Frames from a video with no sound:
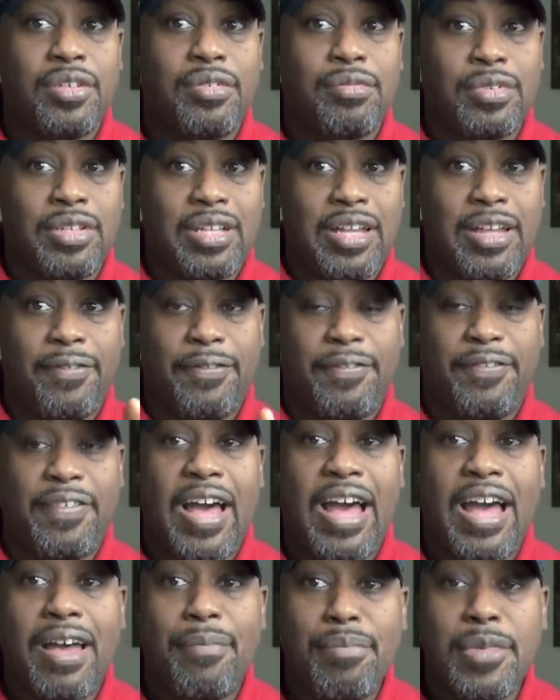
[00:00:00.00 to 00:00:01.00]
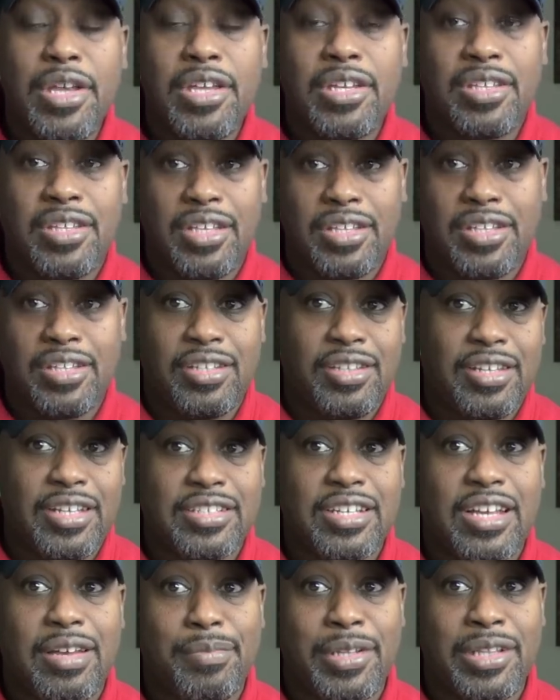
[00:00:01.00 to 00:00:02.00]
with like 5 million in it and
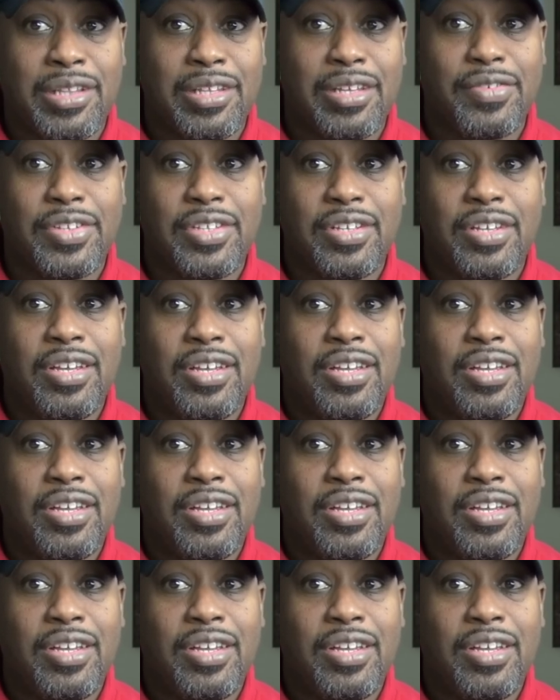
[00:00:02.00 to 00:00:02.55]
that's how I've been living.